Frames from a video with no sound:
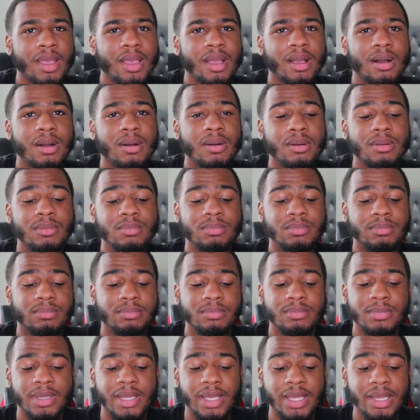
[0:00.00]

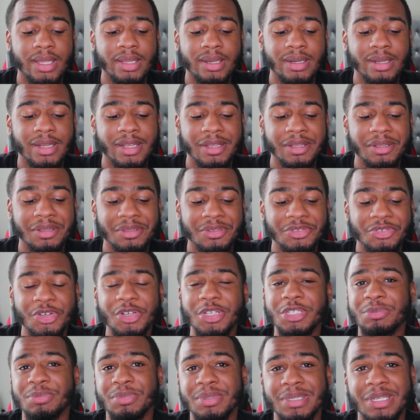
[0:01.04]
And
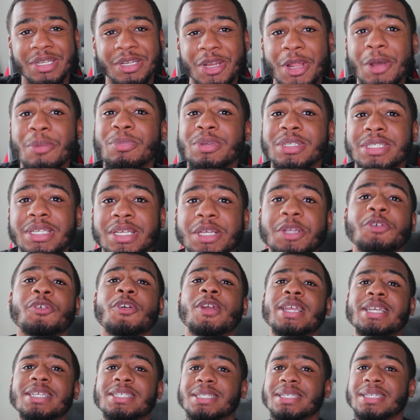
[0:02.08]
trust me, the numbers get
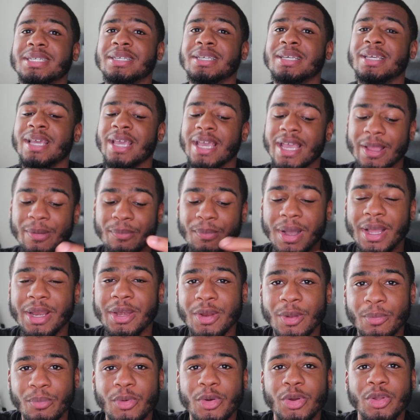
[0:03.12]
crazy, and my
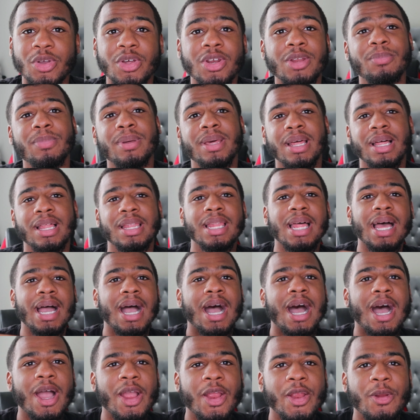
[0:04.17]
number could have been a lot
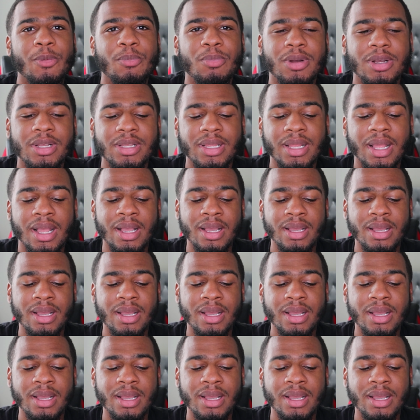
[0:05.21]
higher, but